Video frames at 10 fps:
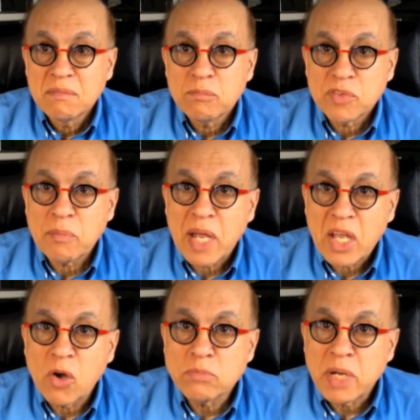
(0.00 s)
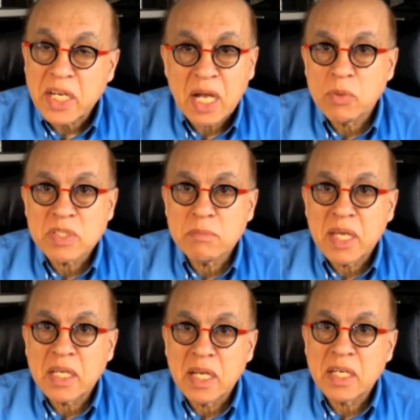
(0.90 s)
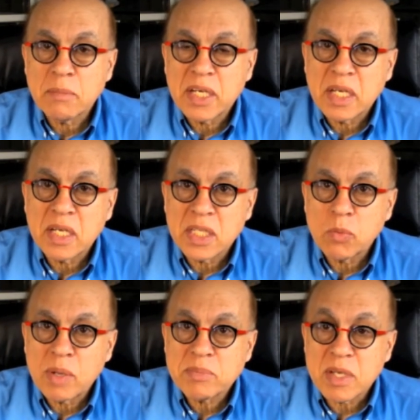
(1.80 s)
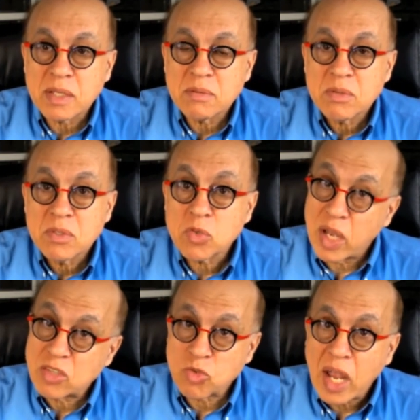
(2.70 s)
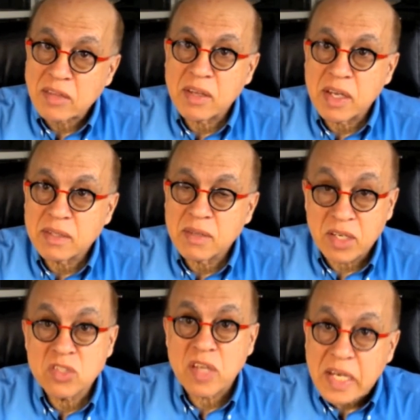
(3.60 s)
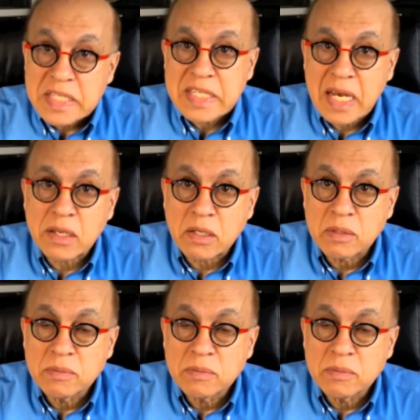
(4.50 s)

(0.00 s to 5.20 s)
from my own money. I wasn't making any money on the website. So I tried that, and it started selling.